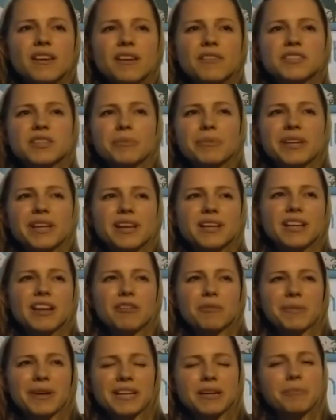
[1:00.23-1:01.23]
If somebody had
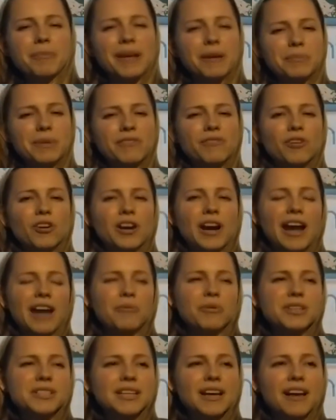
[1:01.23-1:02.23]
never been to Bent before, I
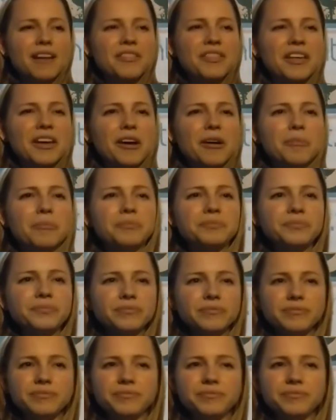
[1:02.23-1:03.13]
would tell them,